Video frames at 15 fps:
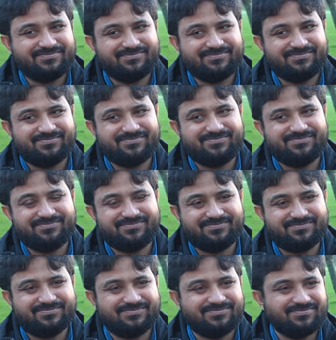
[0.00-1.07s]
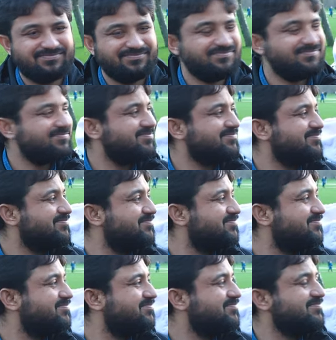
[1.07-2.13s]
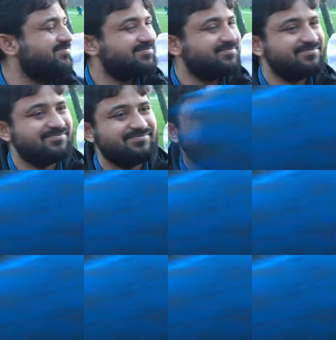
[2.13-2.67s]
[no speech]